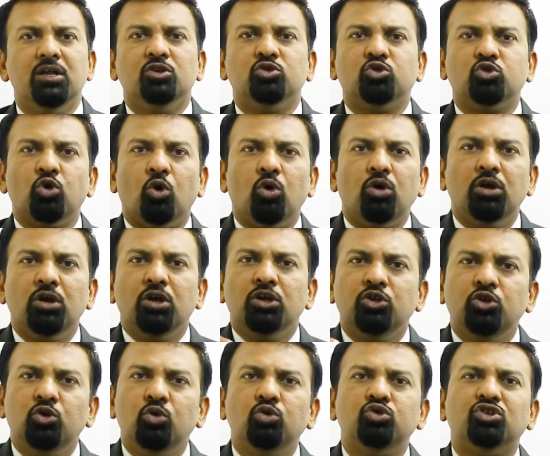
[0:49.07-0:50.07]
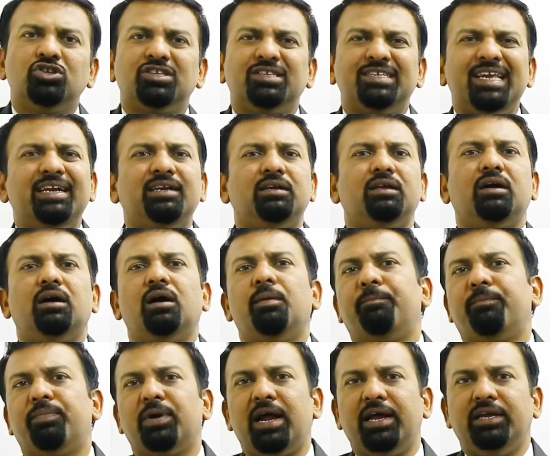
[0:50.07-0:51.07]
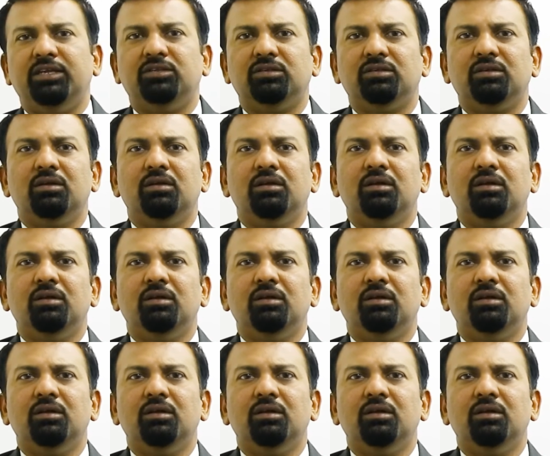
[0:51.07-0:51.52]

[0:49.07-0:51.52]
so you set a price